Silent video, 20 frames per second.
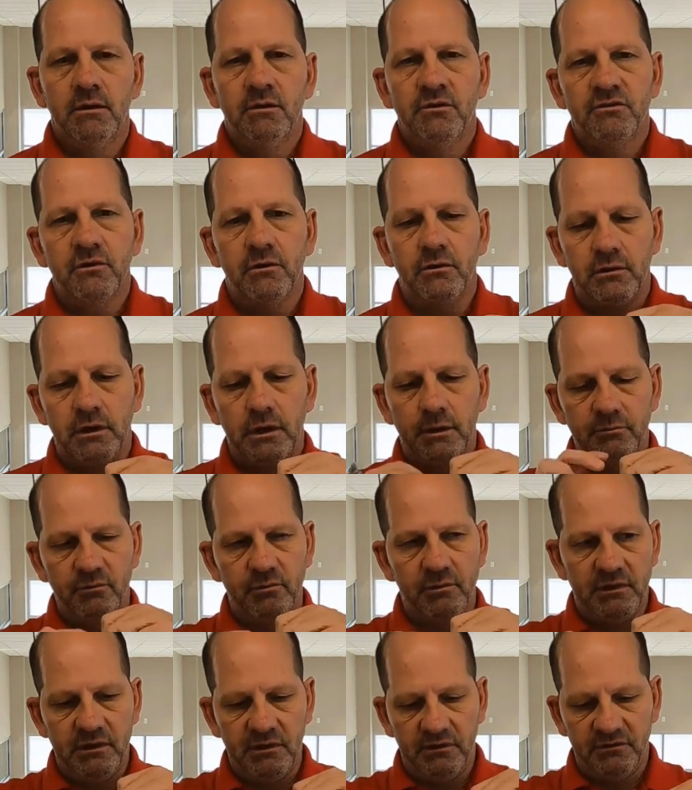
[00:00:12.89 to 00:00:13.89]
So it comes
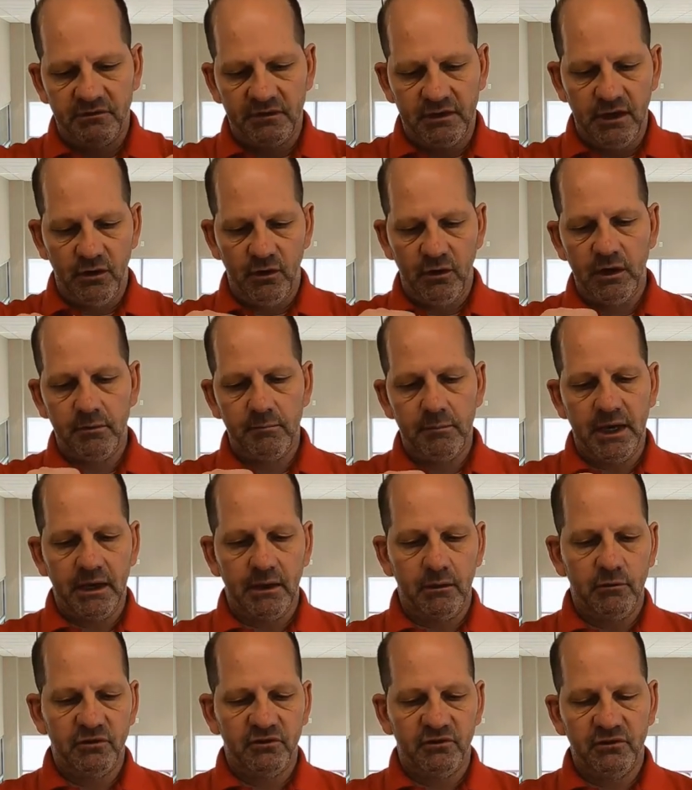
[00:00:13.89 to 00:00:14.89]
with this carrying
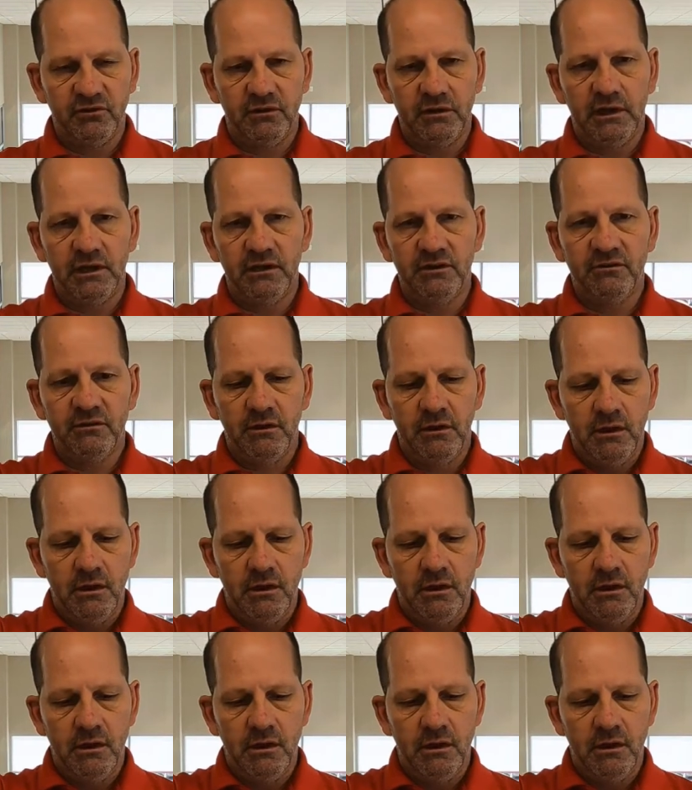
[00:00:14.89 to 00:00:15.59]
bag, which is nice.